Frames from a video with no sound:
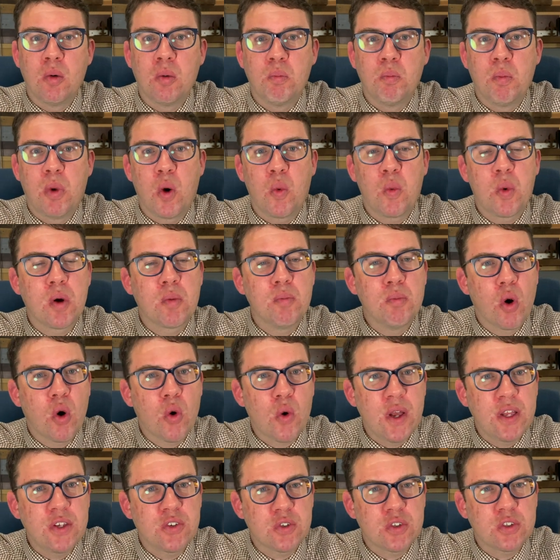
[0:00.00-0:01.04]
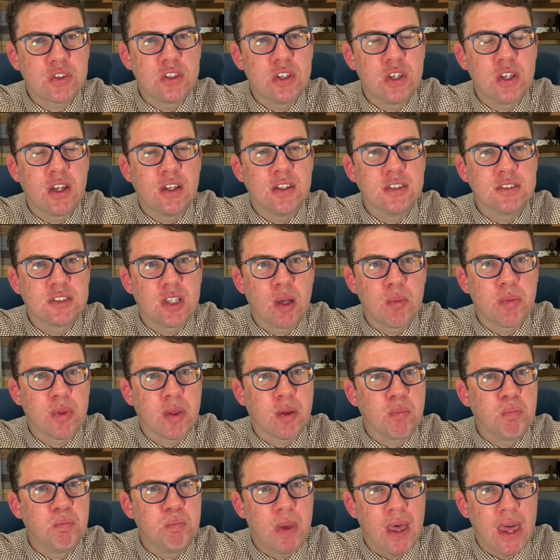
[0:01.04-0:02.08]
but we're more interested in
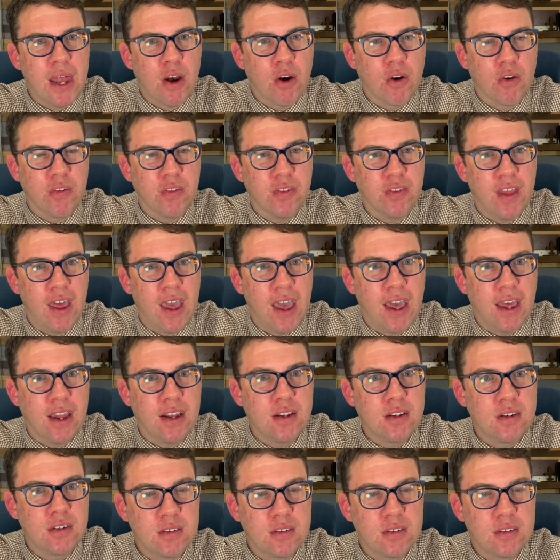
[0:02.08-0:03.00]
something better than that.